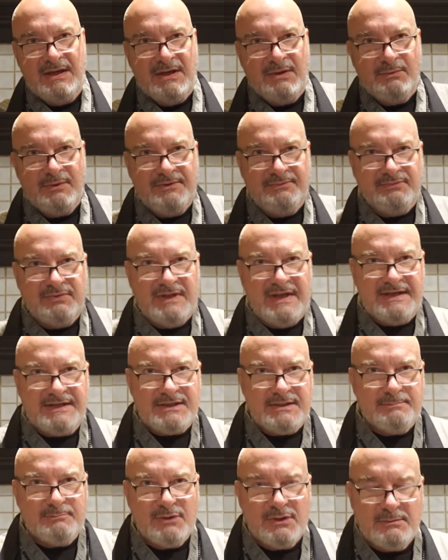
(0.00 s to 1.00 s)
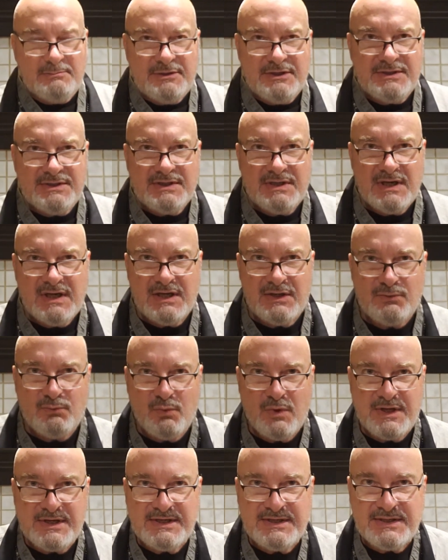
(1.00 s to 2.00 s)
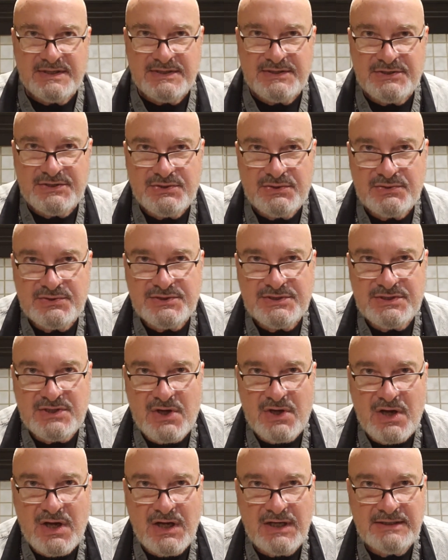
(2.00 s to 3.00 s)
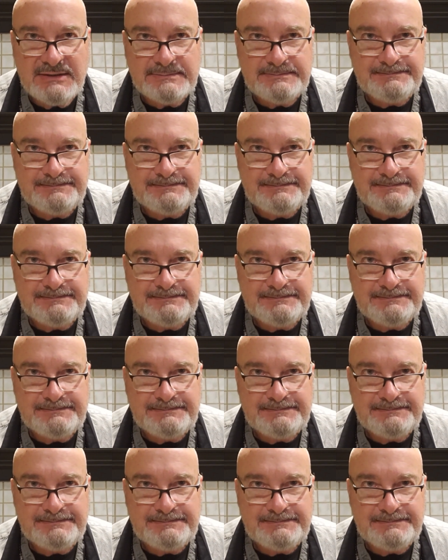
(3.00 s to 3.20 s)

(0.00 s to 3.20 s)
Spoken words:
reflect a moment on what it is you saw.